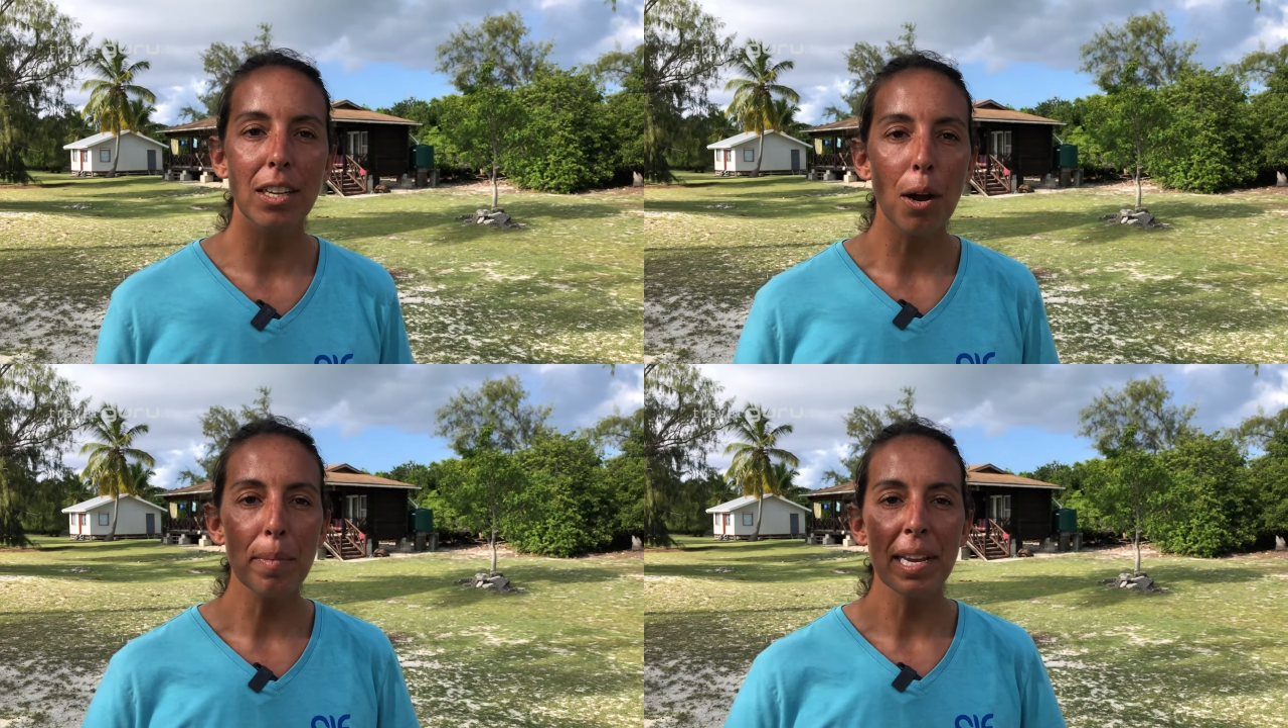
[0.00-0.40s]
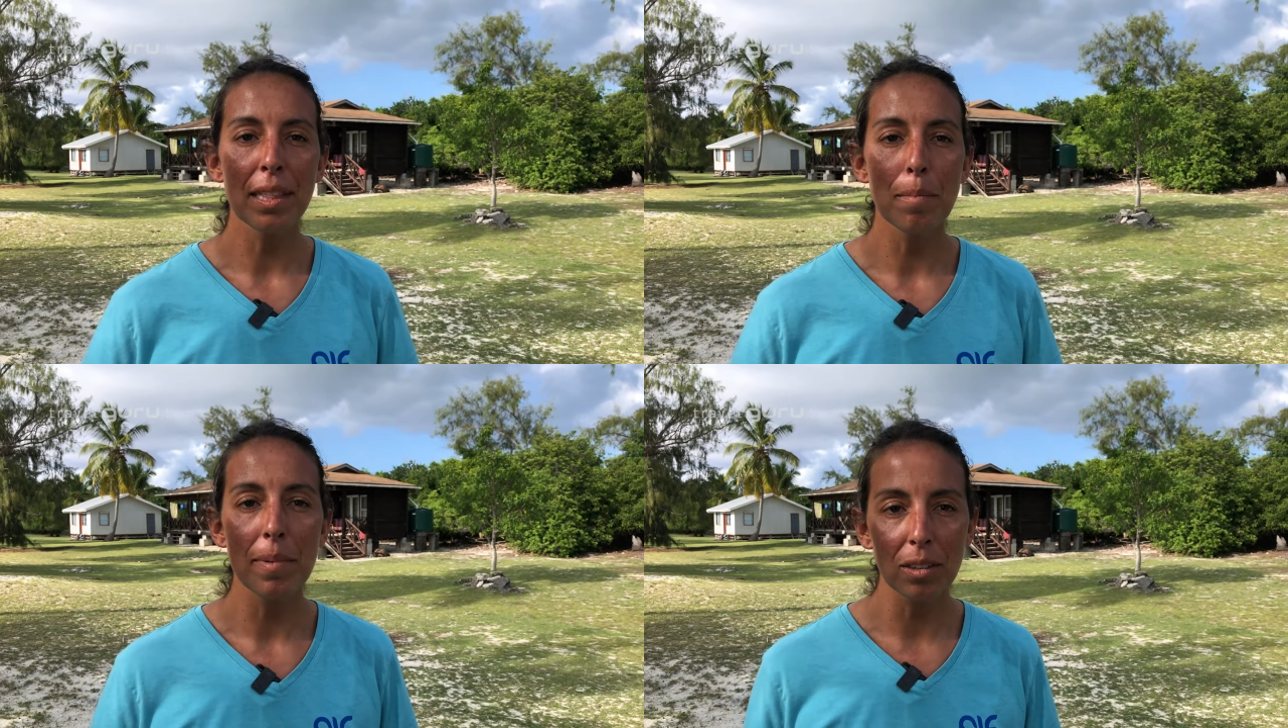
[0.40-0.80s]
coming in
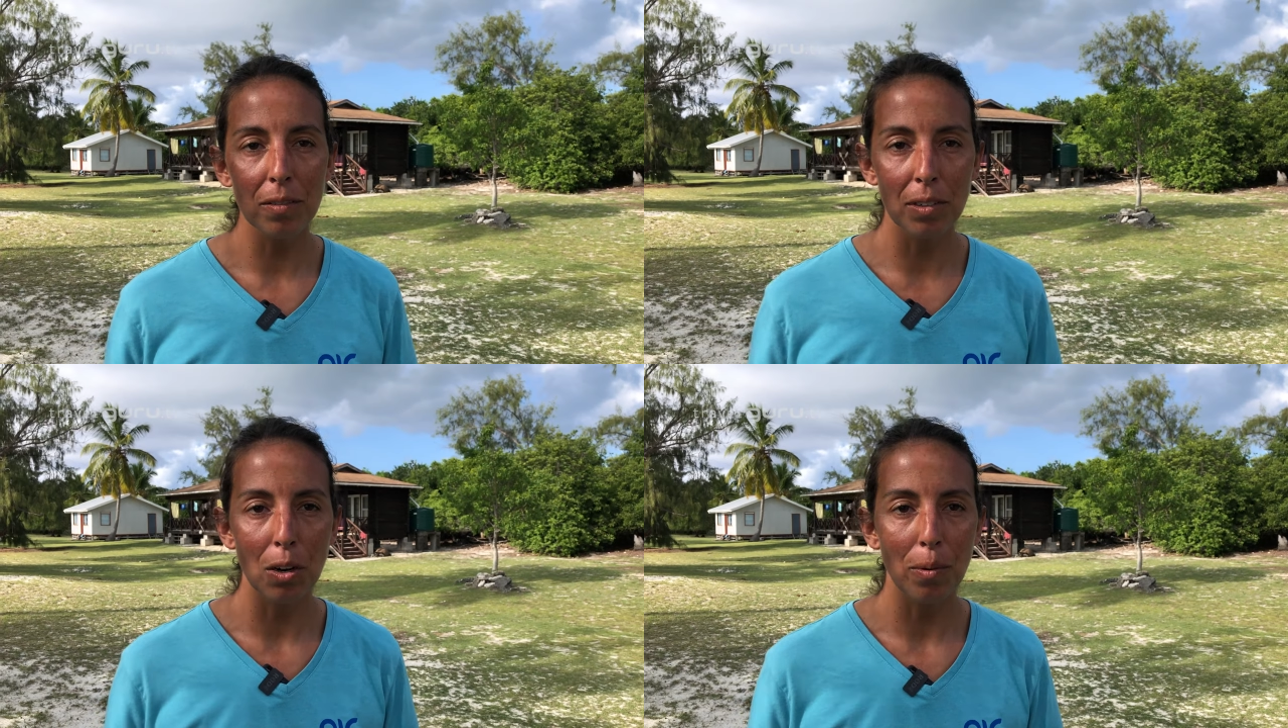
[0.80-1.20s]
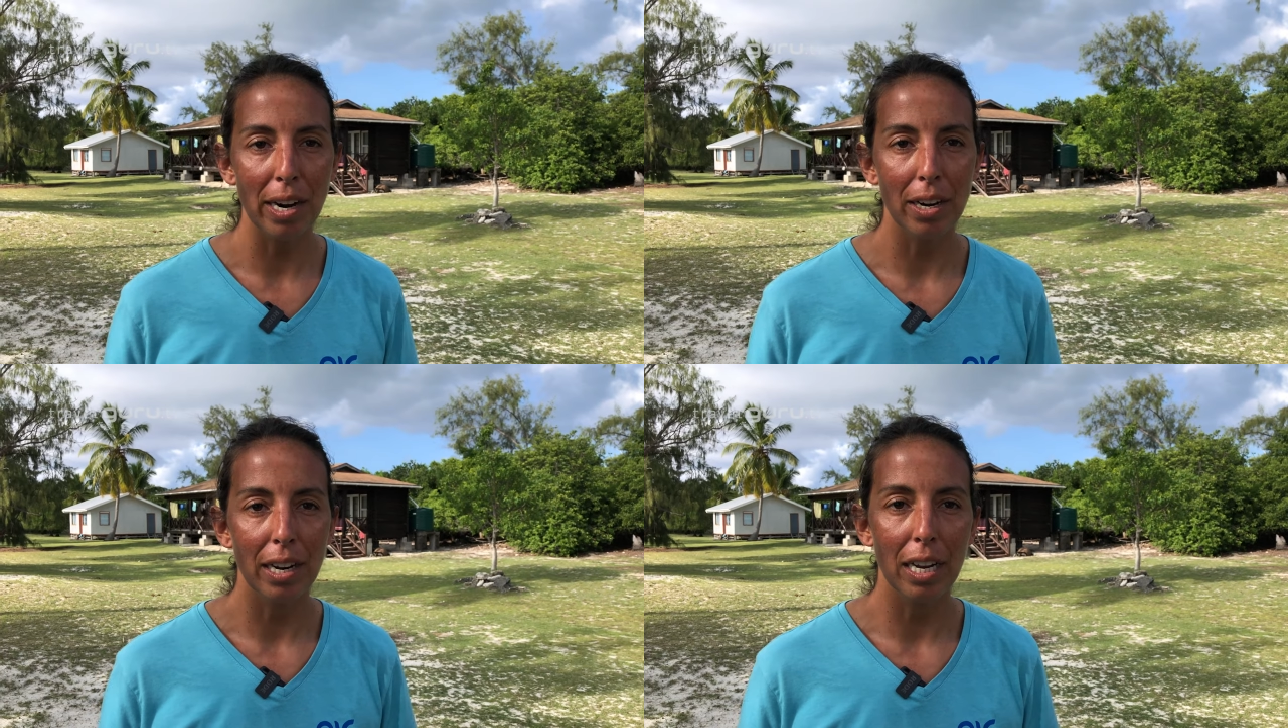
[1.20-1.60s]
the middle of
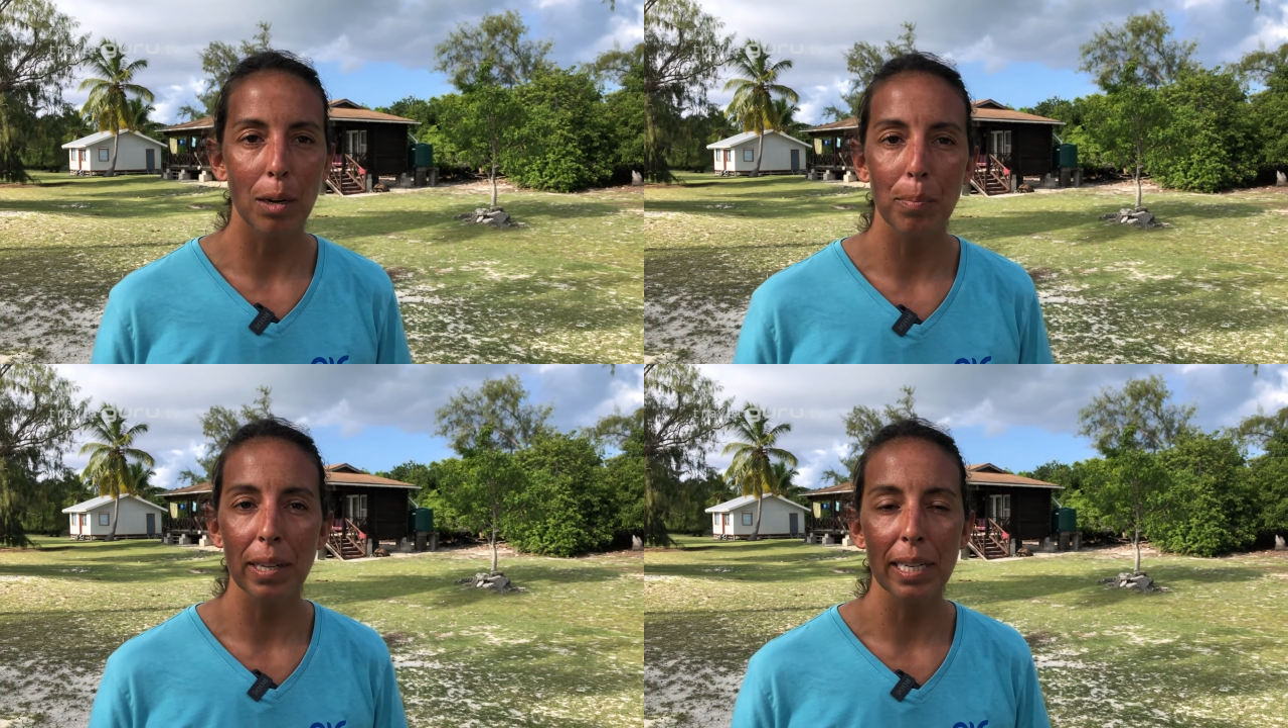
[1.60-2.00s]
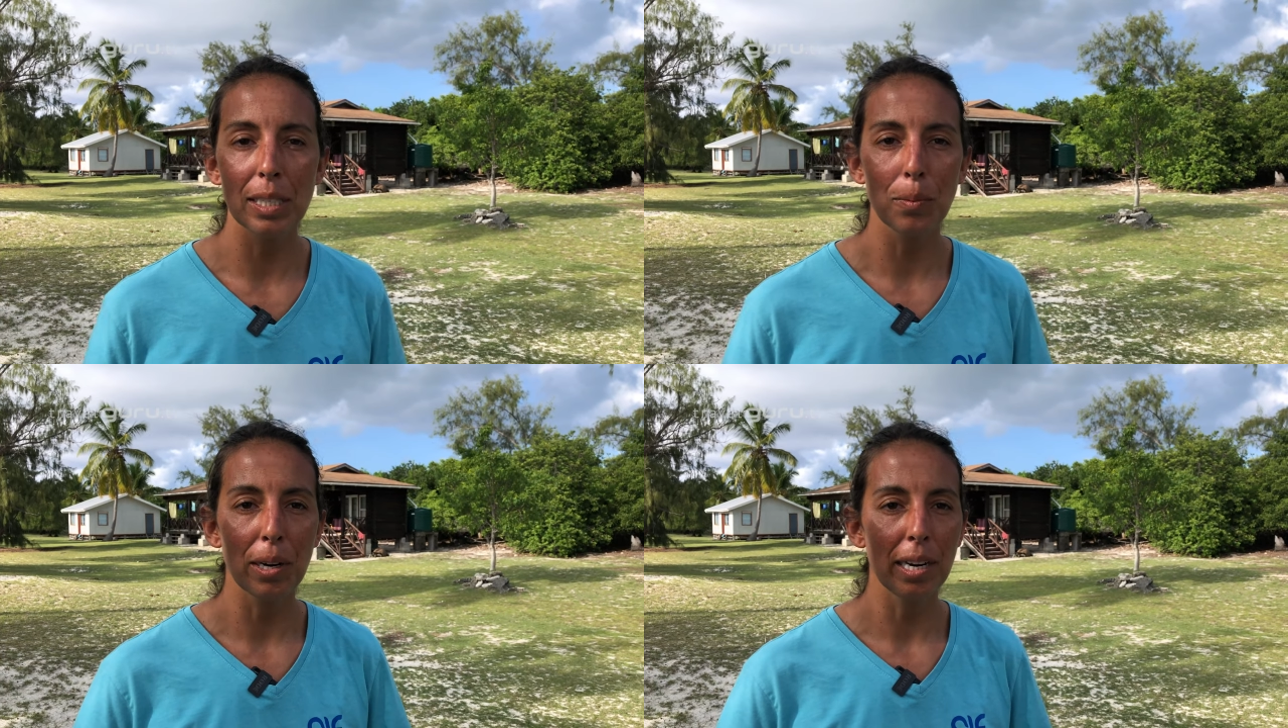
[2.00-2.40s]
nowhere in a place
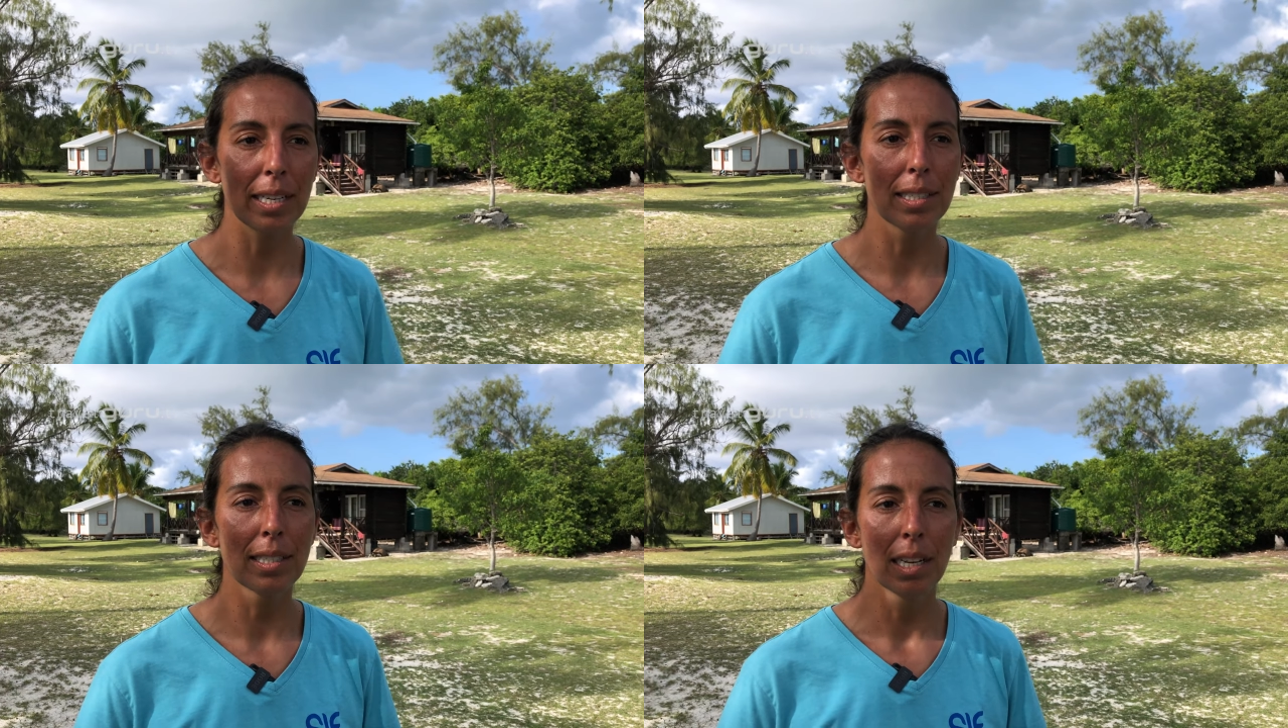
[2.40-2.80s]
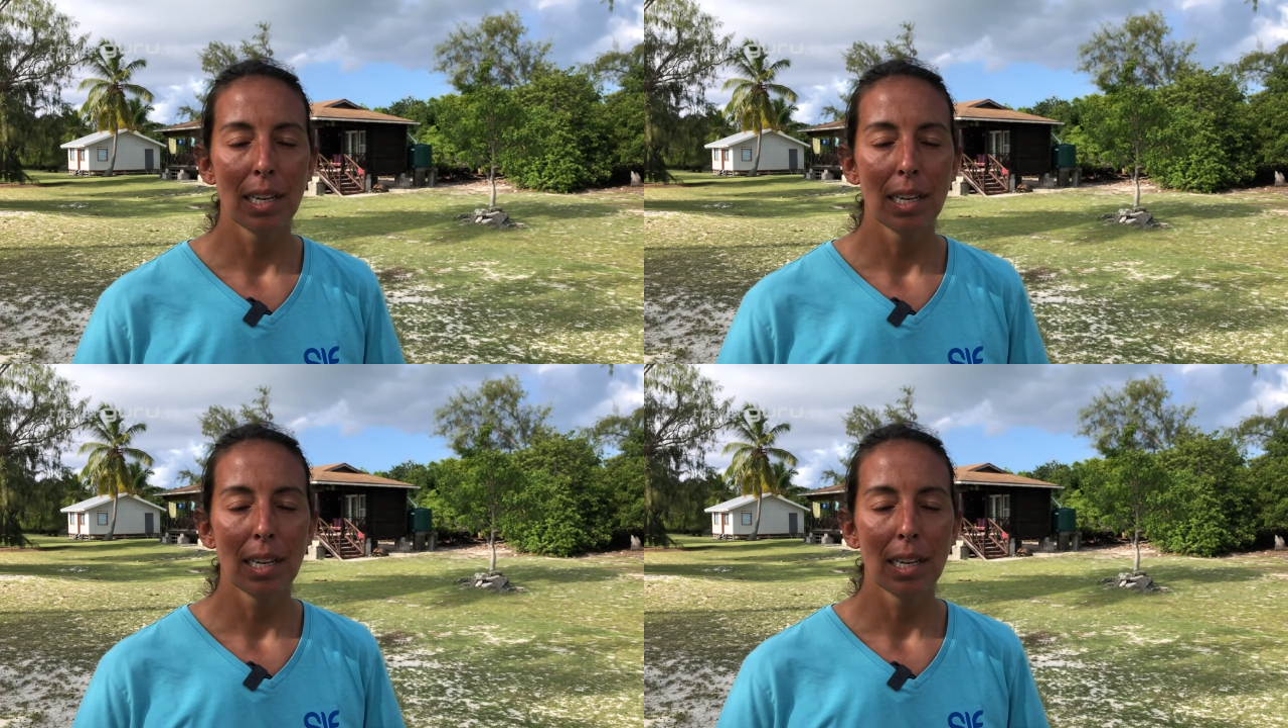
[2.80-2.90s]
where it's